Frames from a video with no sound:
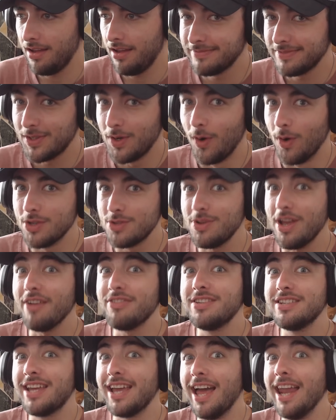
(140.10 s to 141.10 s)
Of course, we have
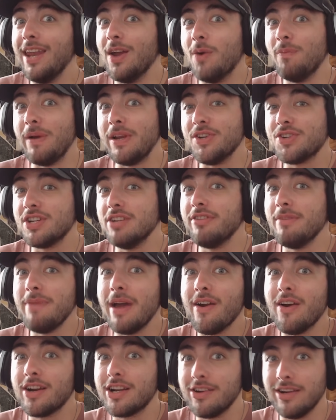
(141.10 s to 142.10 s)
to get a little mention of
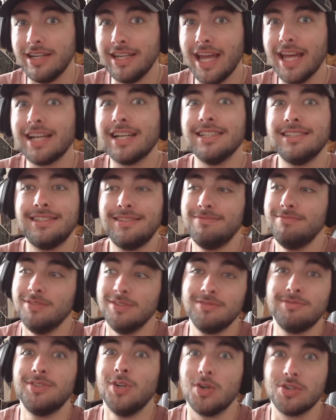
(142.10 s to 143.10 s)
America in there because
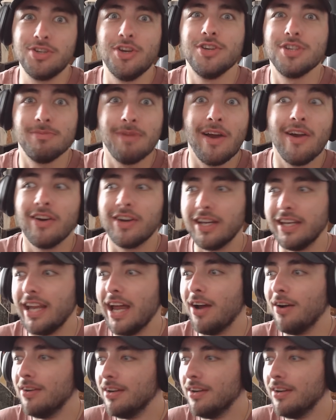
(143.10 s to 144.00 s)
Doctor Who's American now.